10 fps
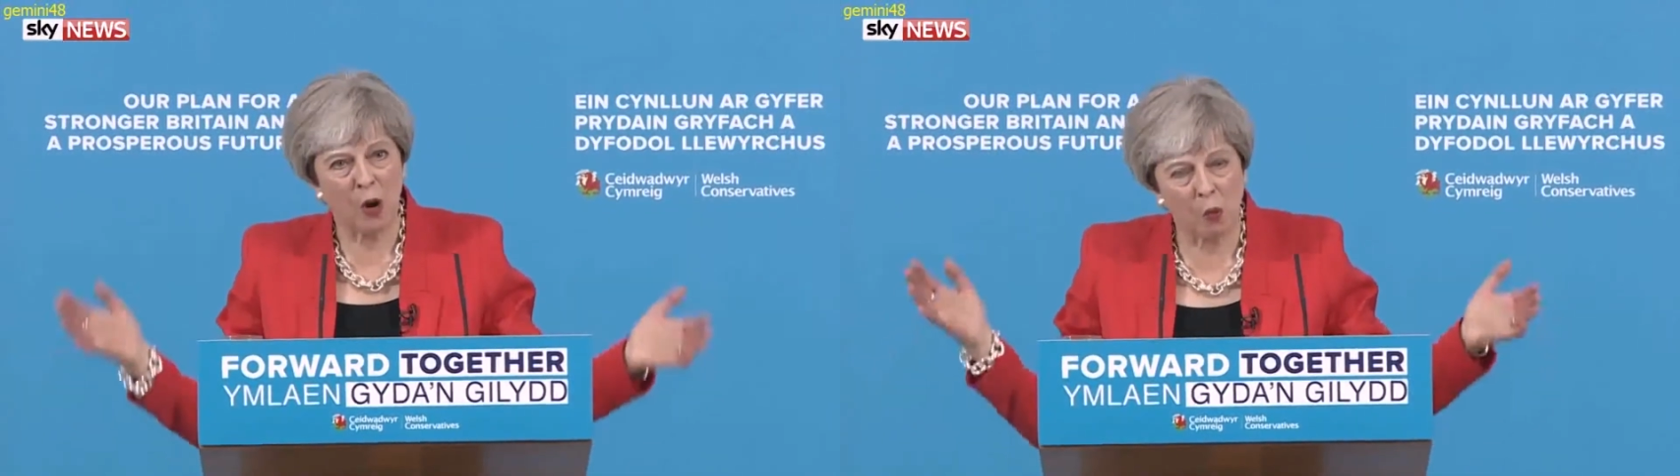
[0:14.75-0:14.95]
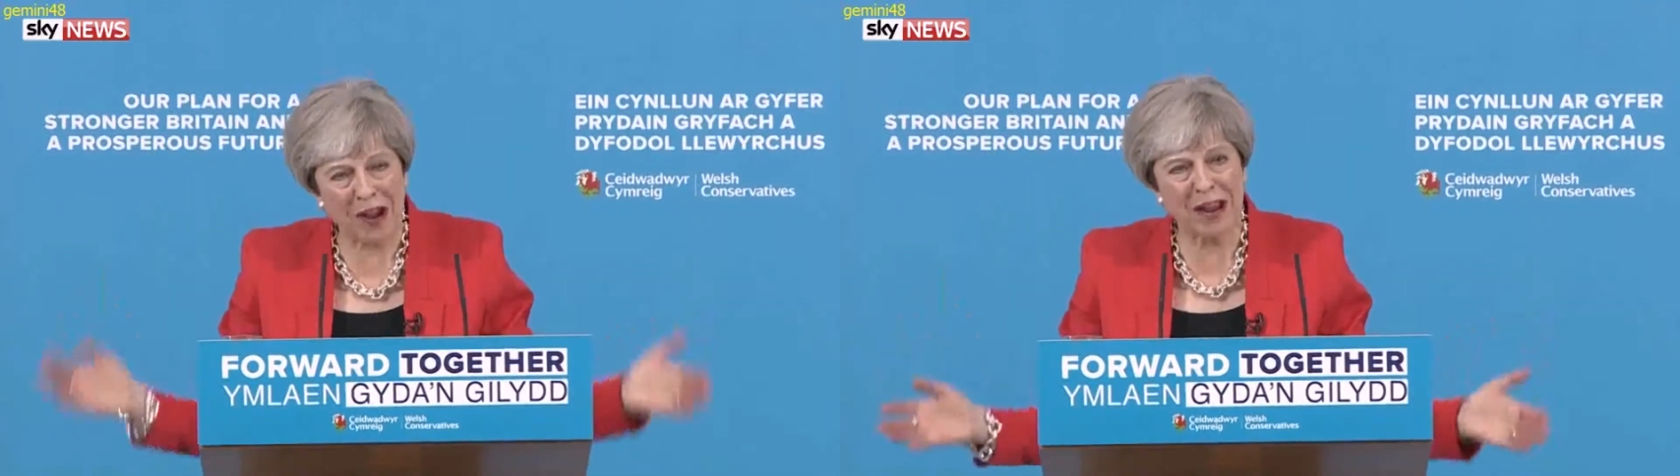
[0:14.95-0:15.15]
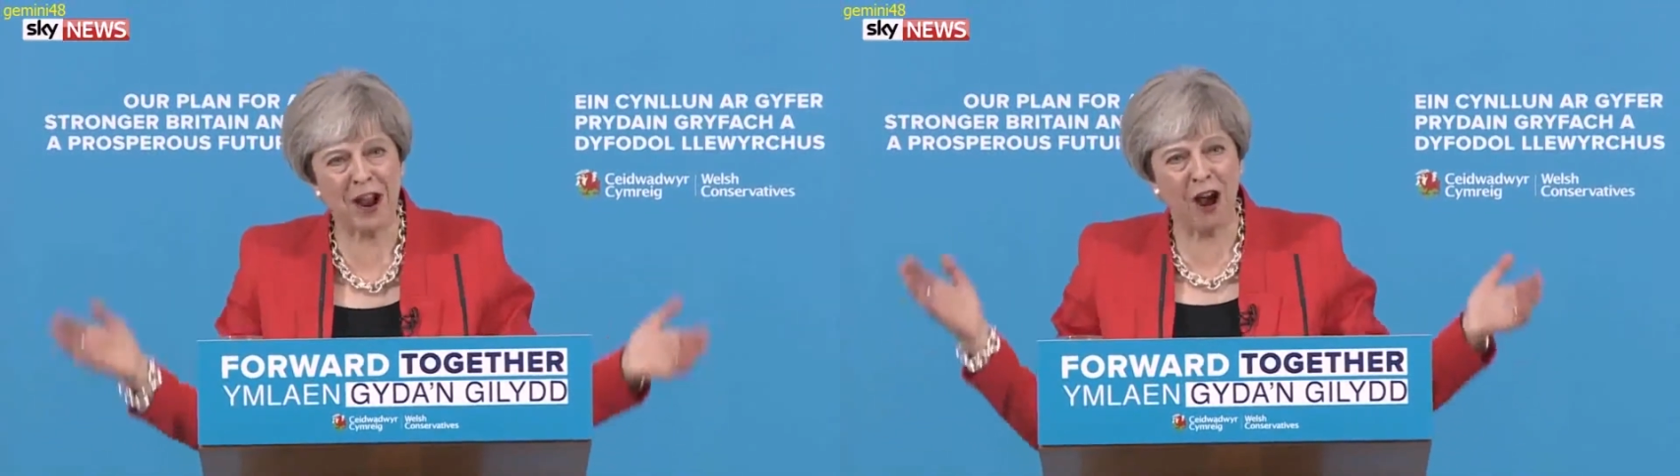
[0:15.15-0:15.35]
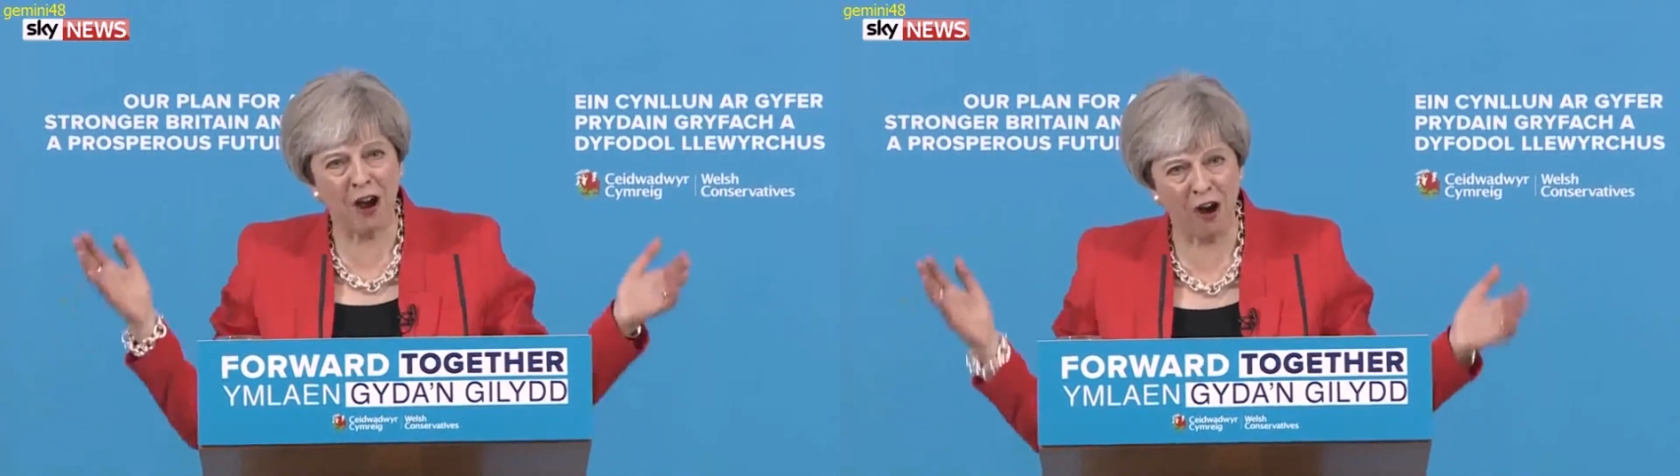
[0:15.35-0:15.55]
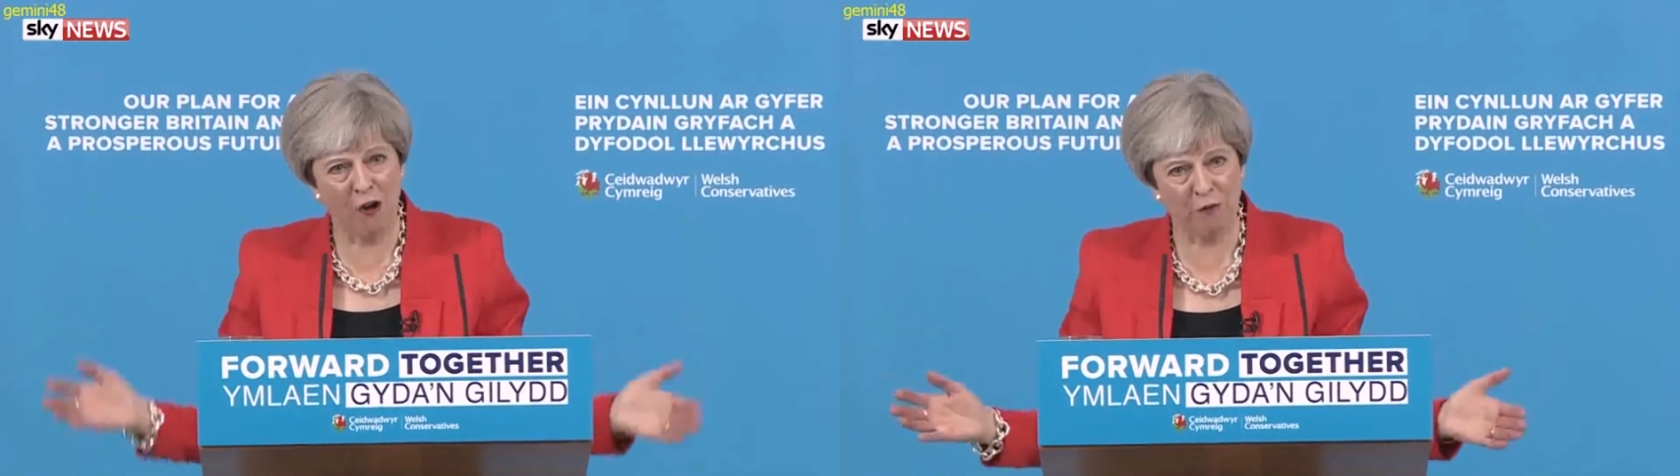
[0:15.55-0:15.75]
We
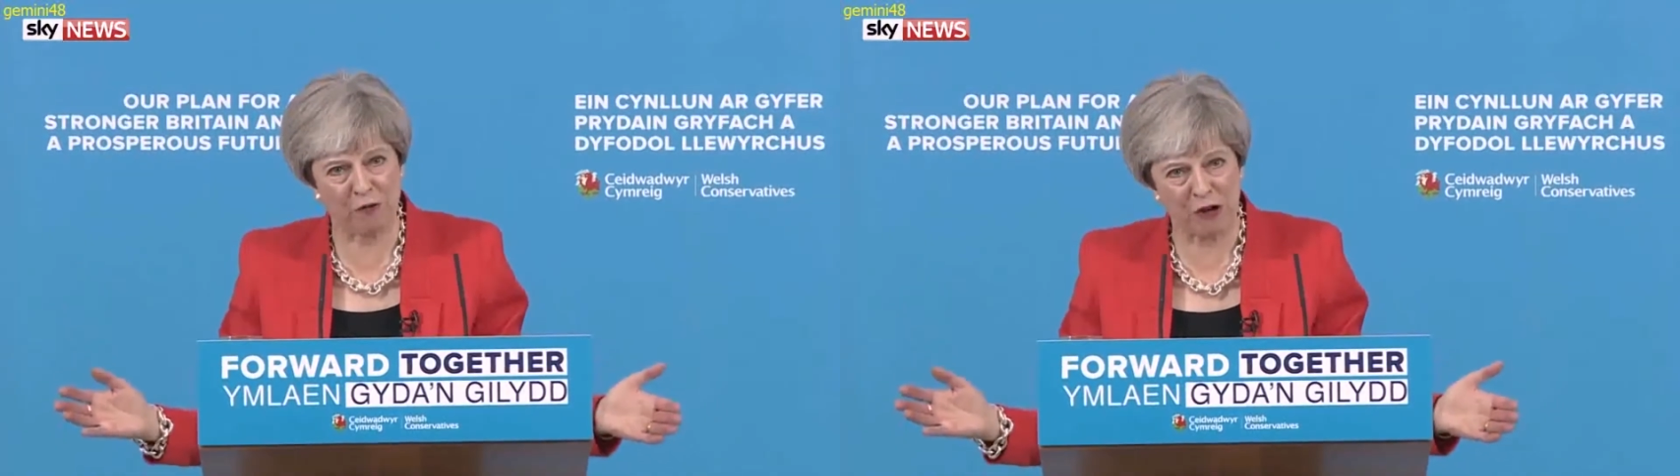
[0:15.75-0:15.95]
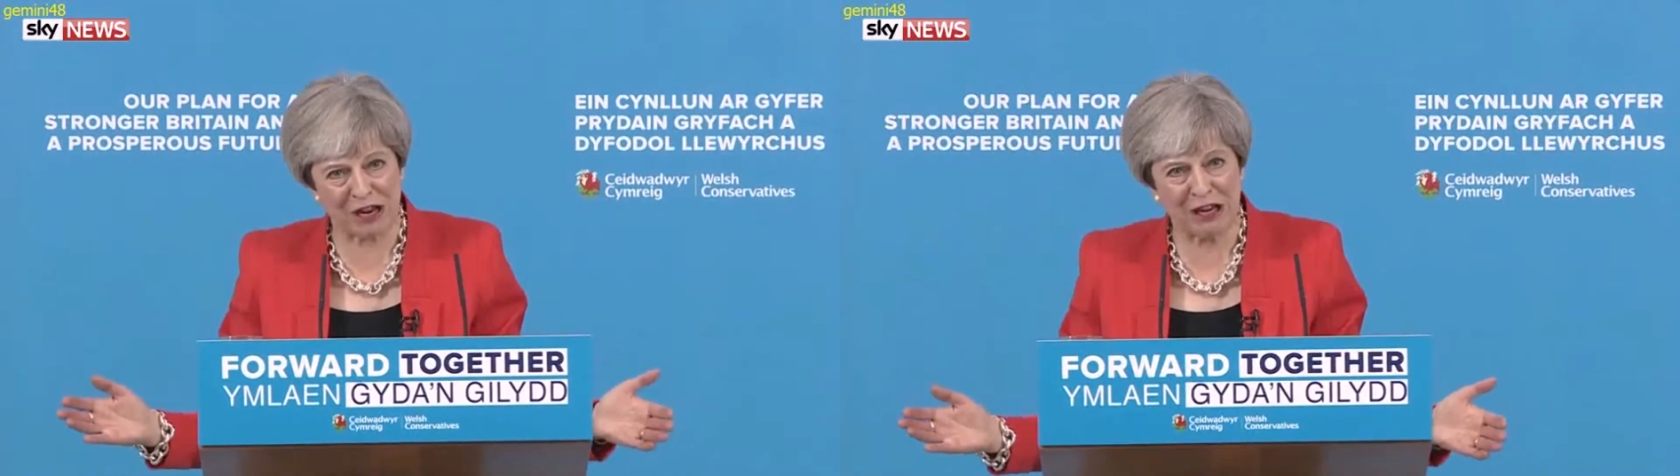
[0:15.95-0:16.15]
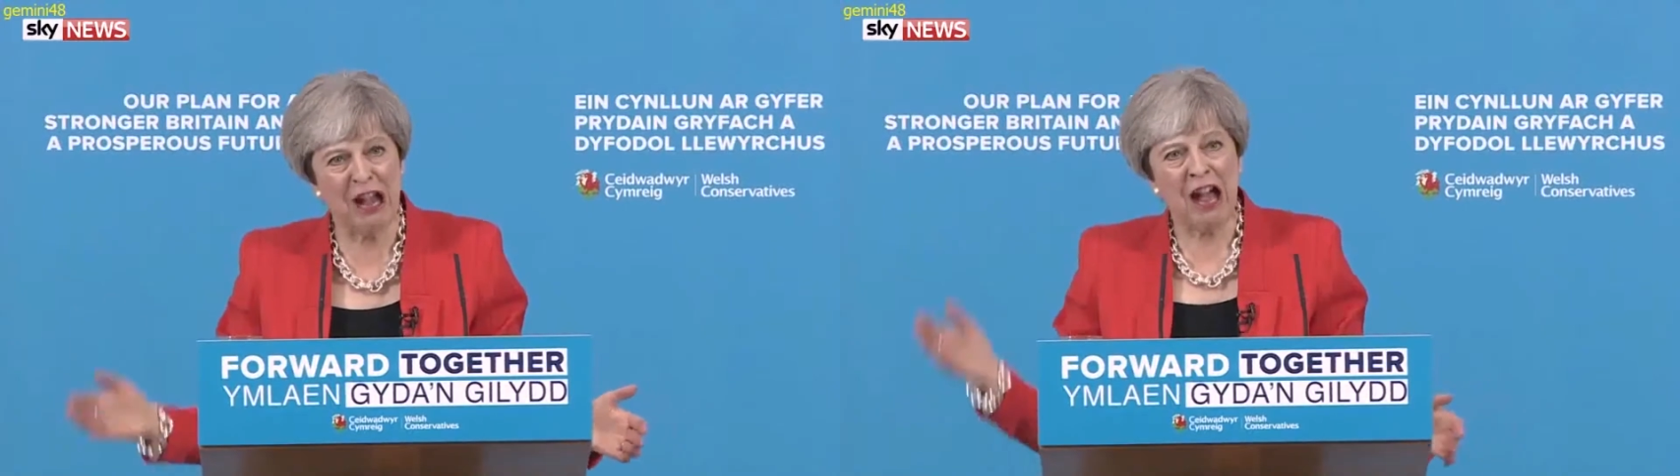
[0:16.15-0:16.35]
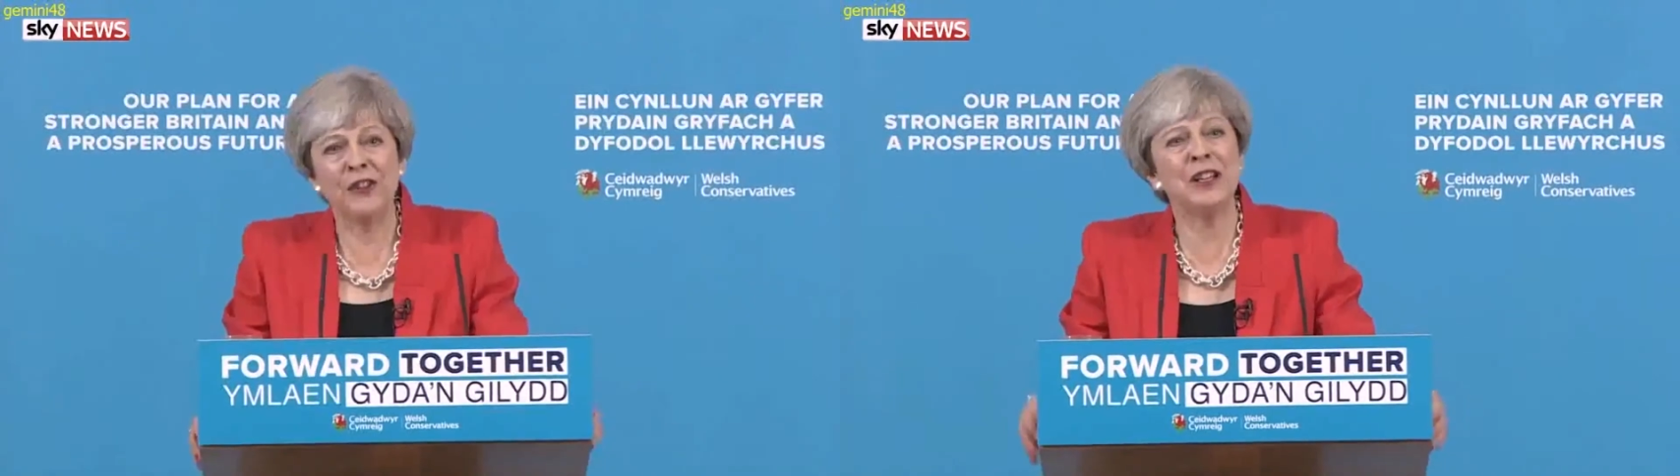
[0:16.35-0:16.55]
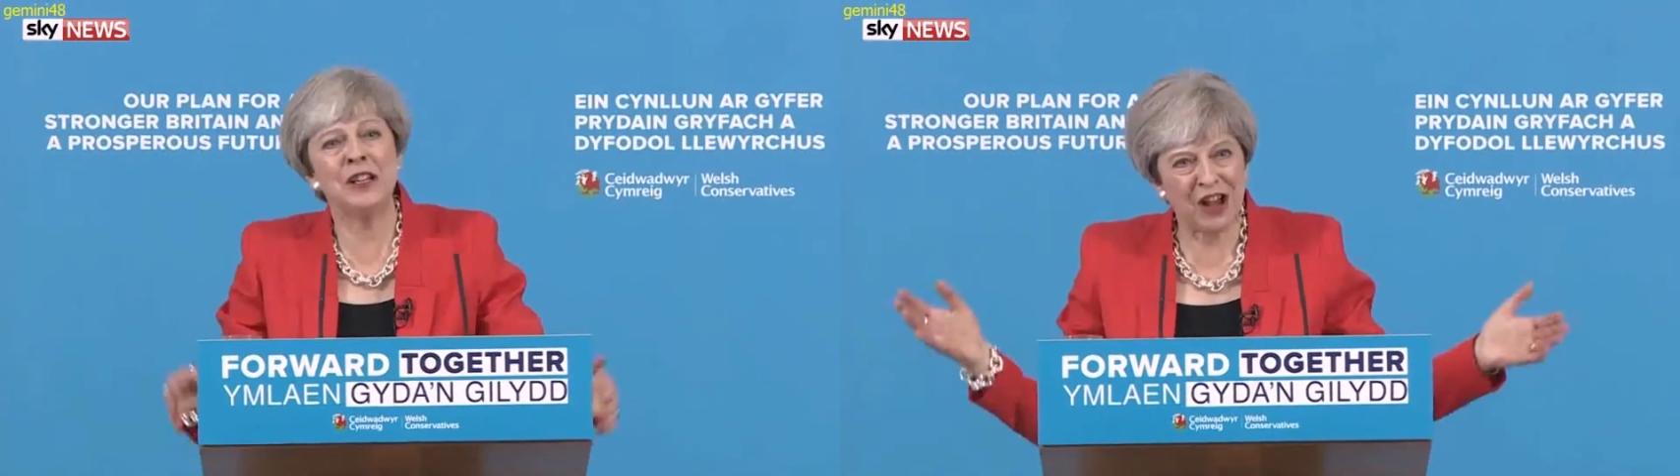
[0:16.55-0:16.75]
are offering nothing,